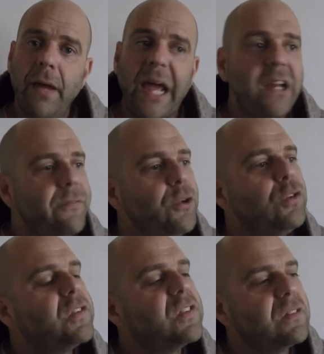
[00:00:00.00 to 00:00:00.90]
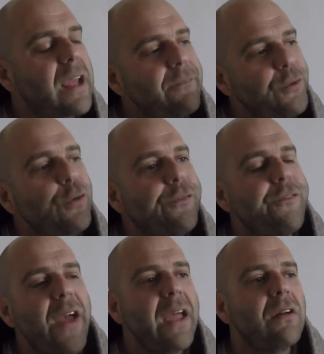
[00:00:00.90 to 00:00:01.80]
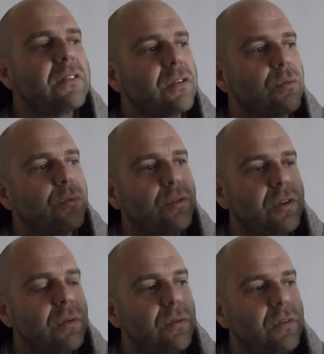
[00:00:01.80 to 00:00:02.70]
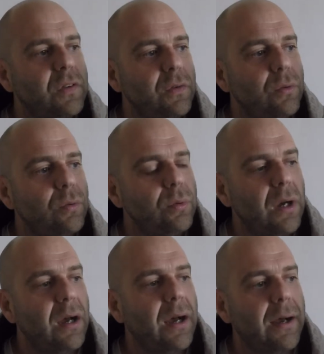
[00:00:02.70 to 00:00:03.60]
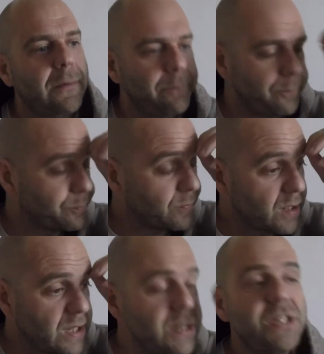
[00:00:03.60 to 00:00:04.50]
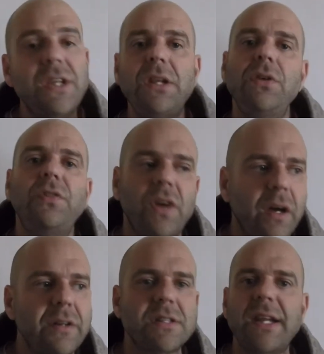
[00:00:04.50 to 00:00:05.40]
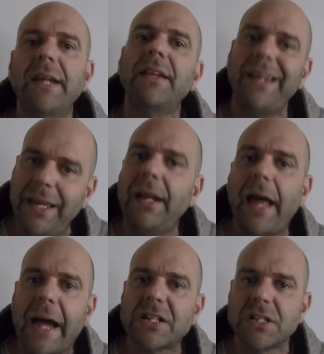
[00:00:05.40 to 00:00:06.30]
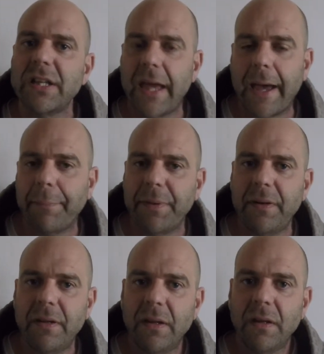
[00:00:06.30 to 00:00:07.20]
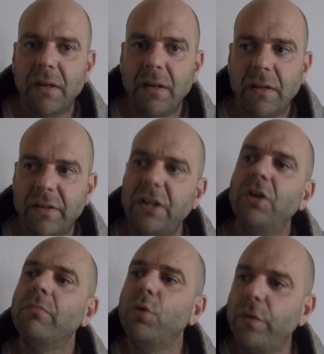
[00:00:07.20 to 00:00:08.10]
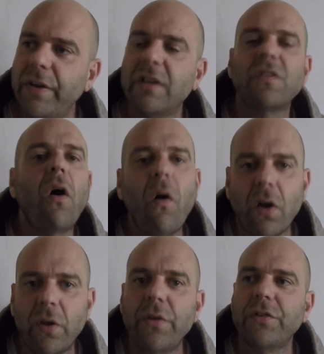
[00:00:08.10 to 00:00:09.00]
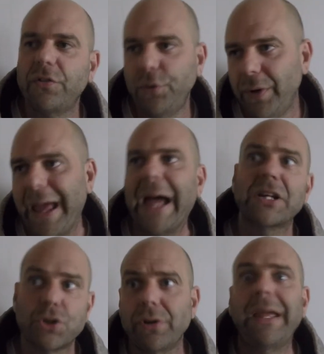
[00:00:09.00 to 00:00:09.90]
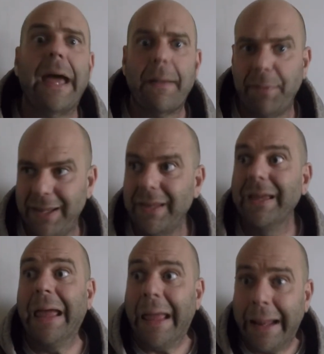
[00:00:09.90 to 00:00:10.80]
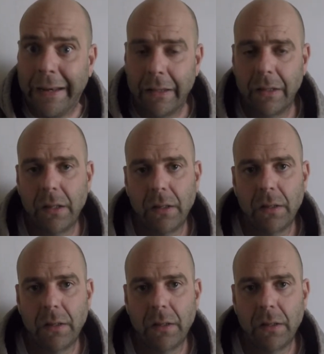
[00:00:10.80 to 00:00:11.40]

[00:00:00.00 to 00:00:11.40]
And if you fail to continue to understand that it actually happened, then you're moving us all closer to it actually happening again.